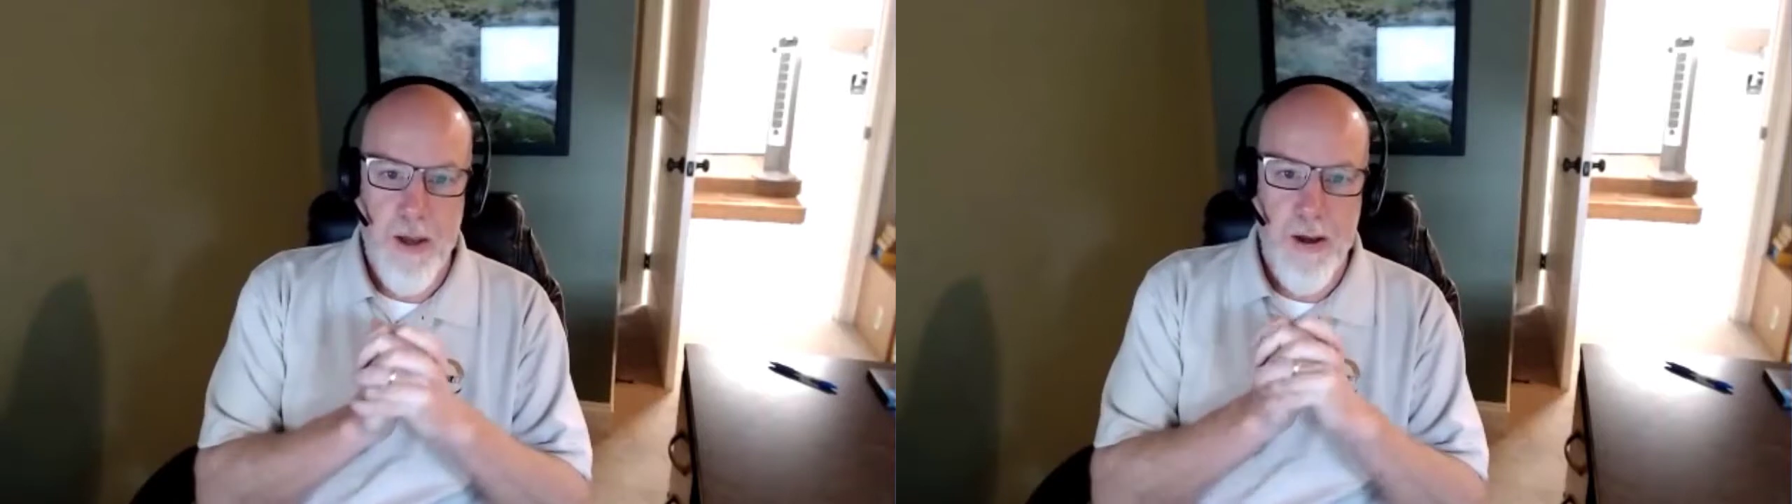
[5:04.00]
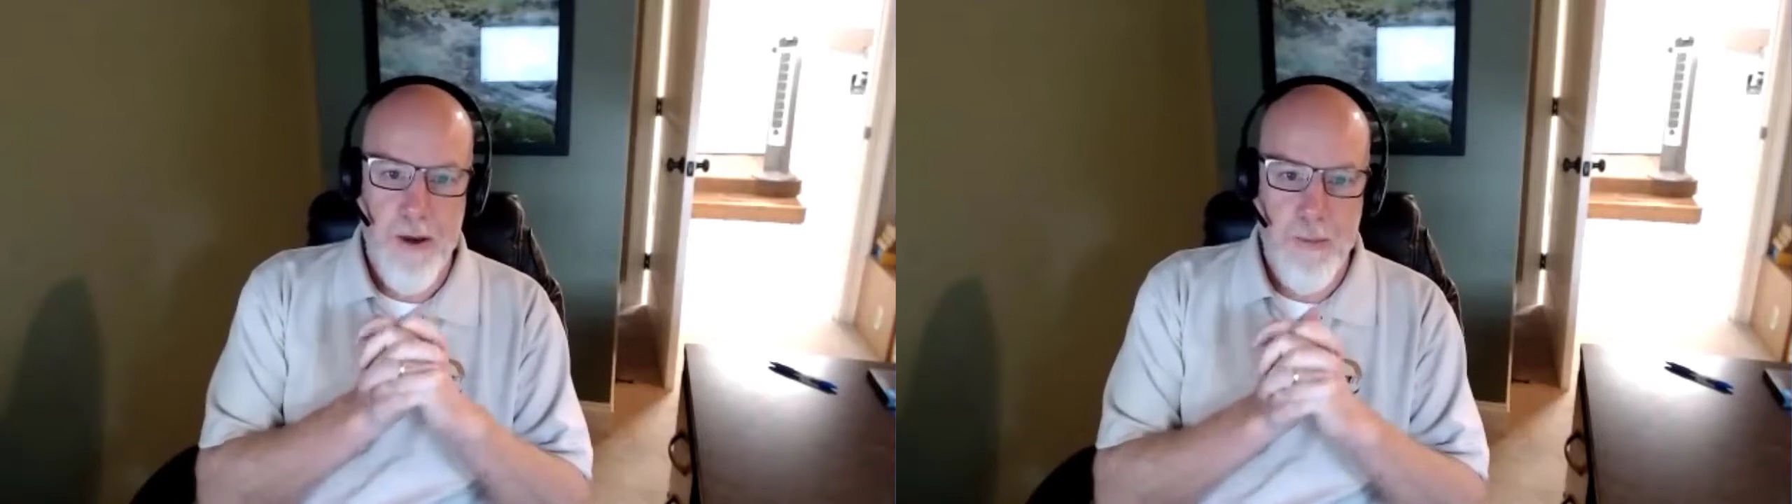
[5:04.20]

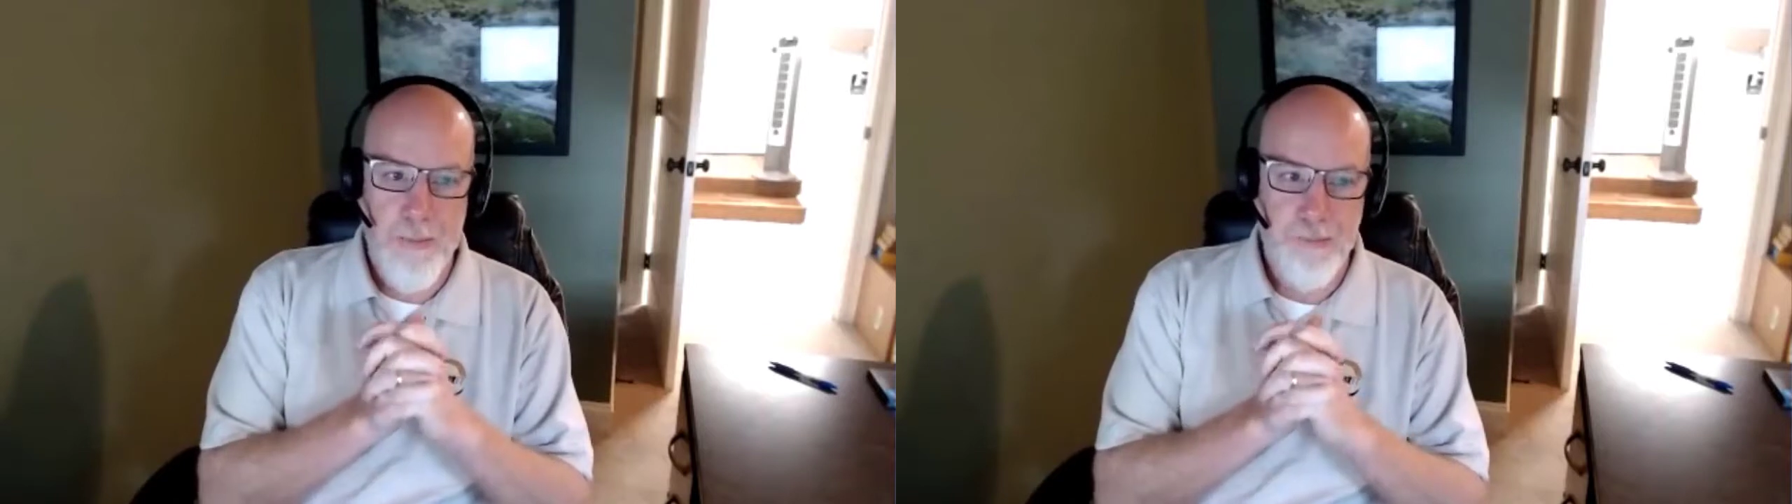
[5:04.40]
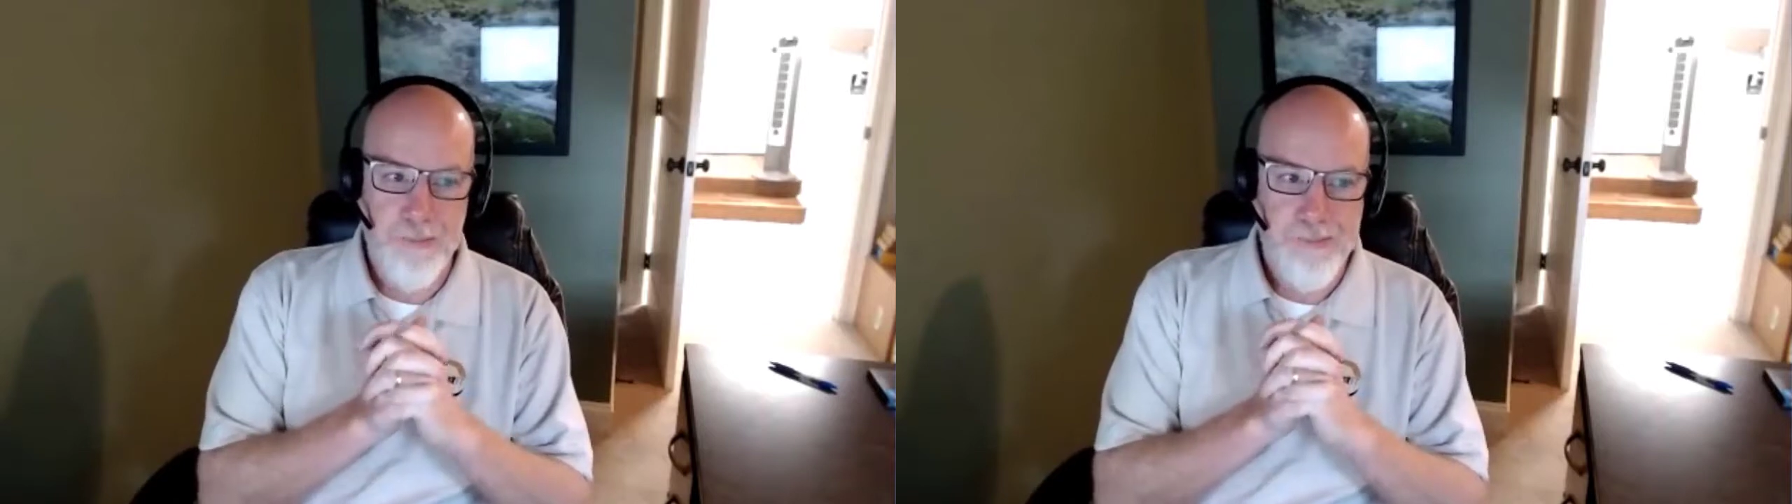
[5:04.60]

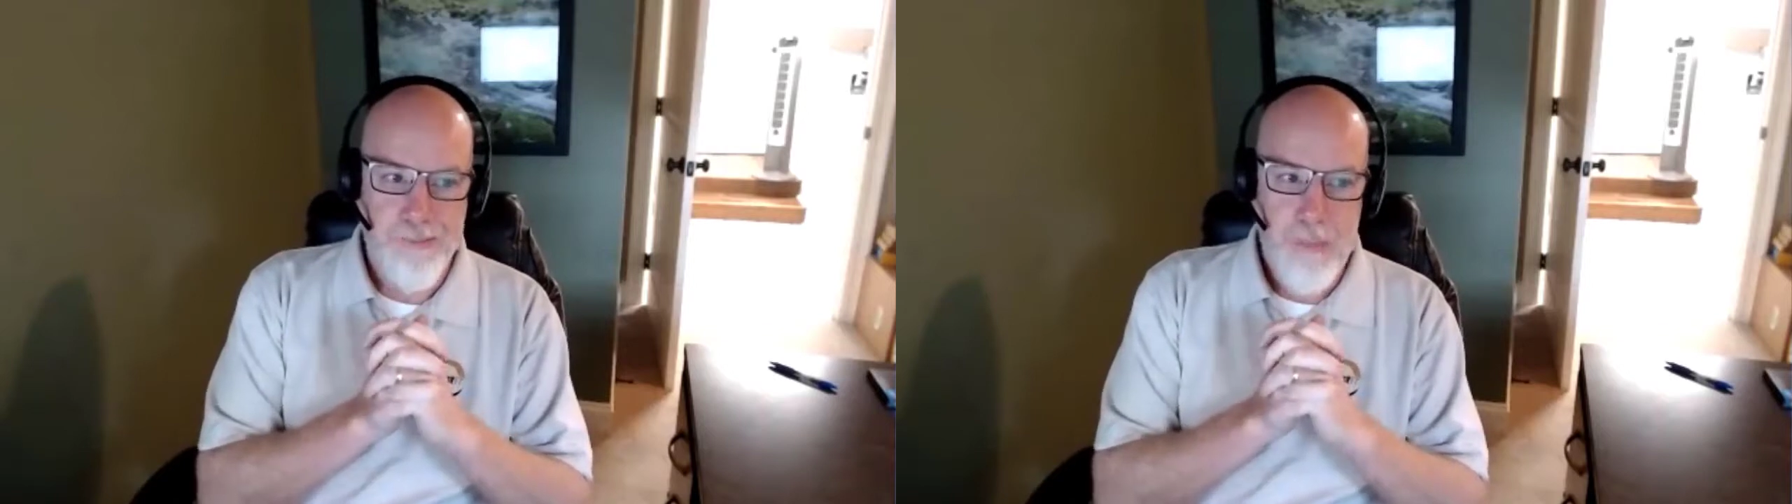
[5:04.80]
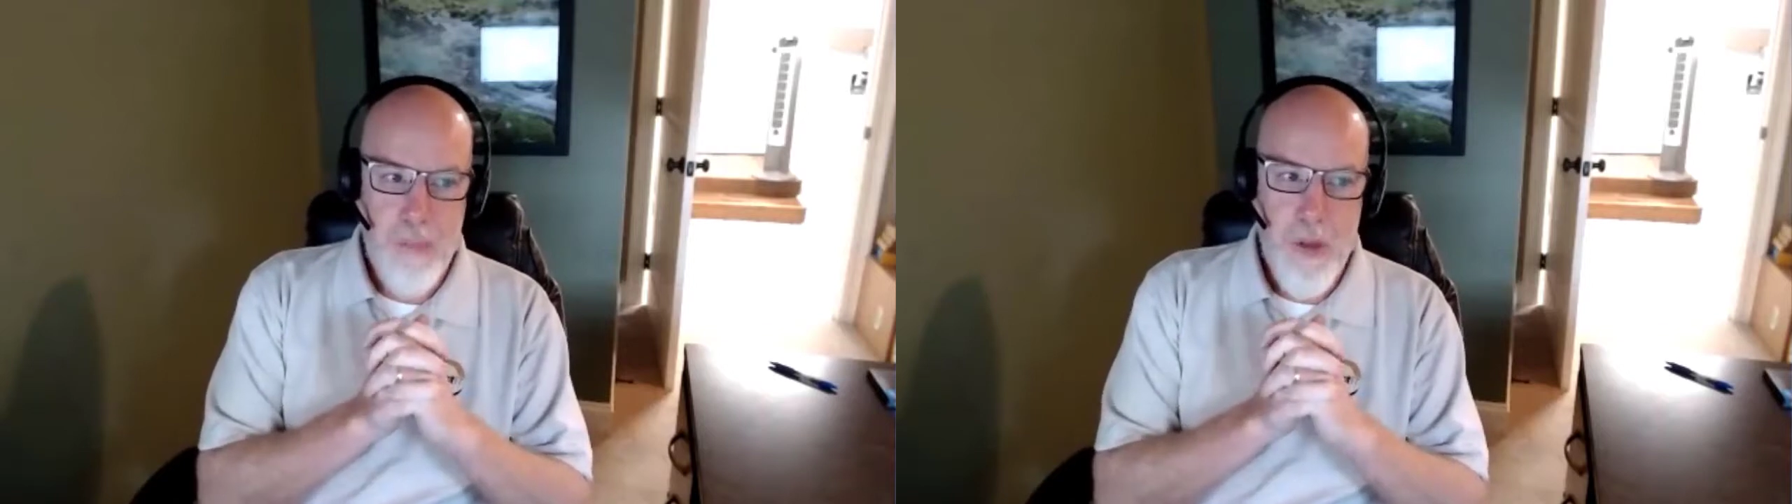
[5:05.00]

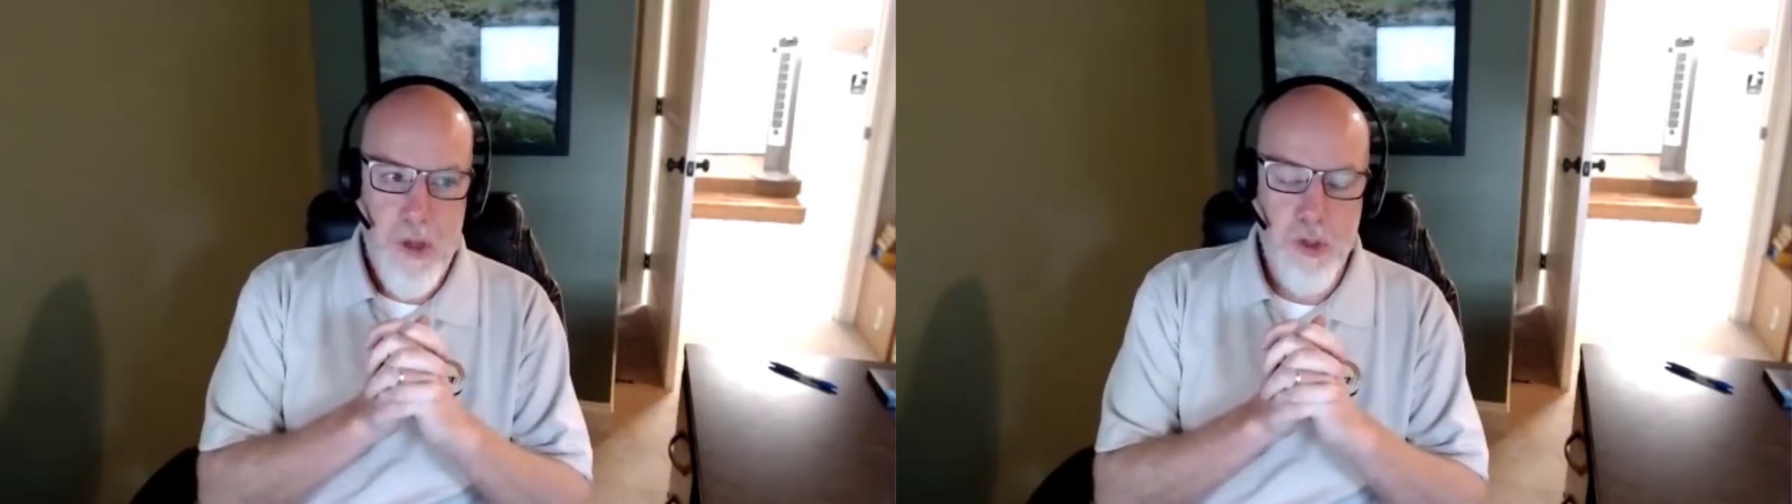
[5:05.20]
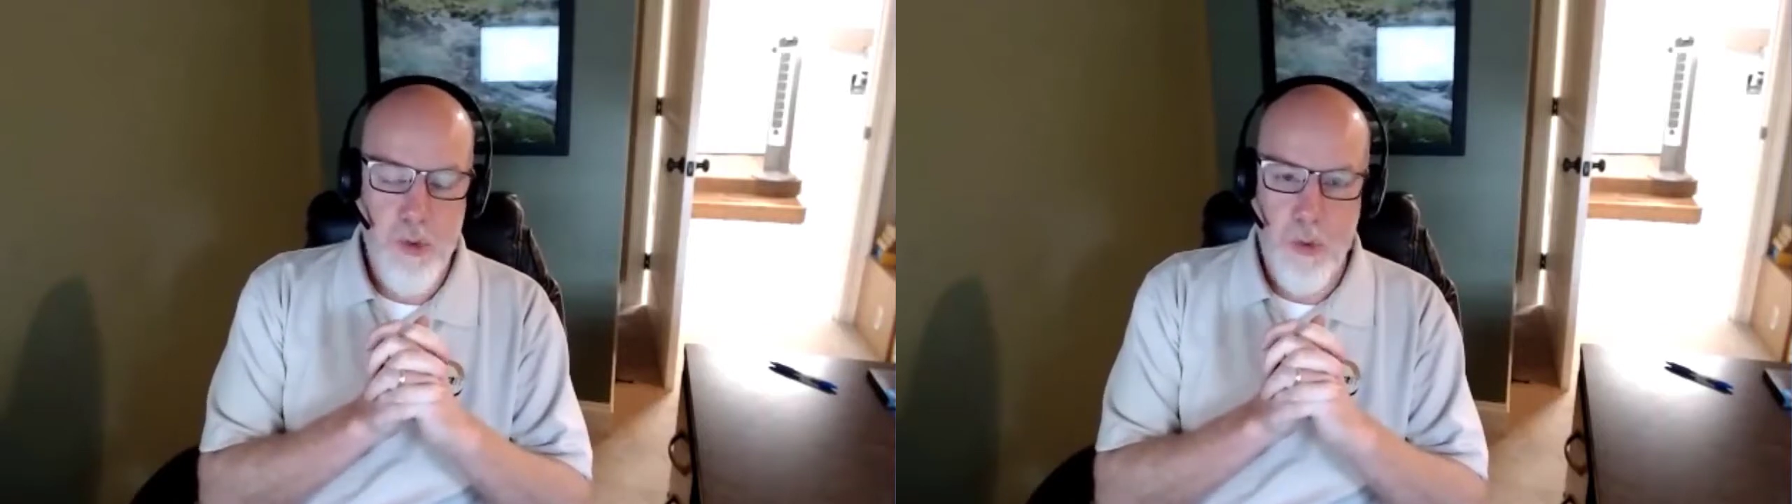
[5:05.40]

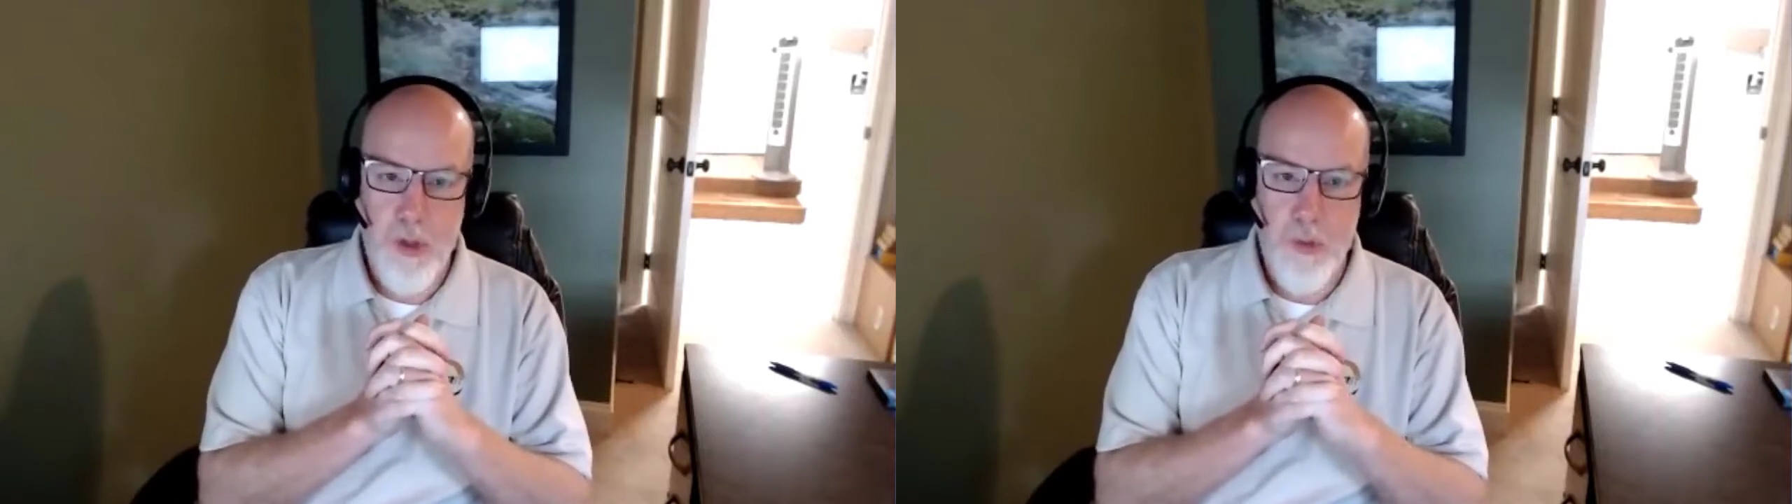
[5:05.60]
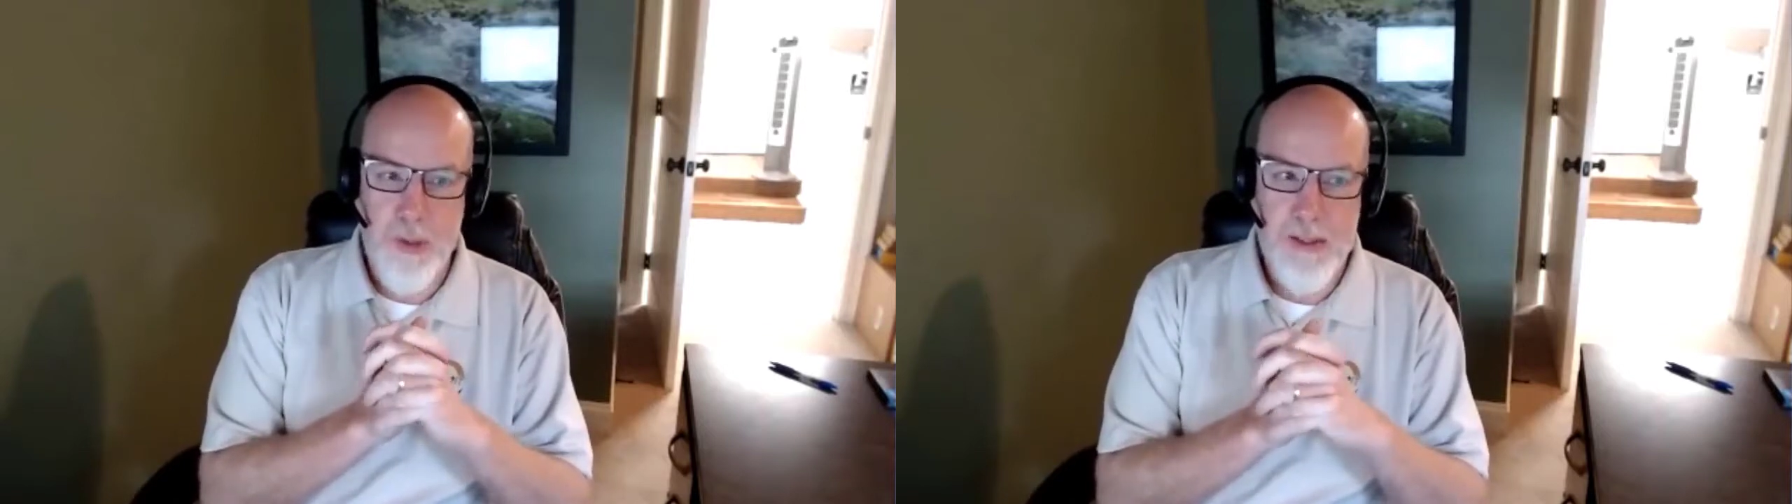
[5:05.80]
So what we're
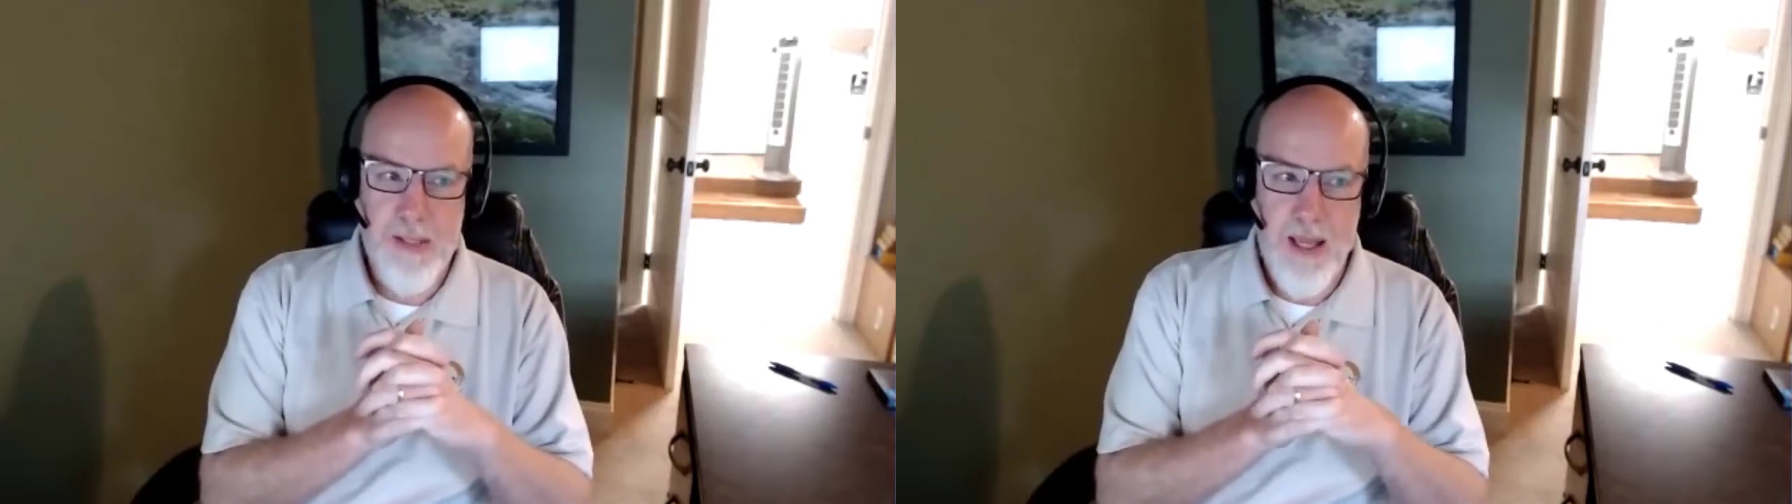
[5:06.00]
doing is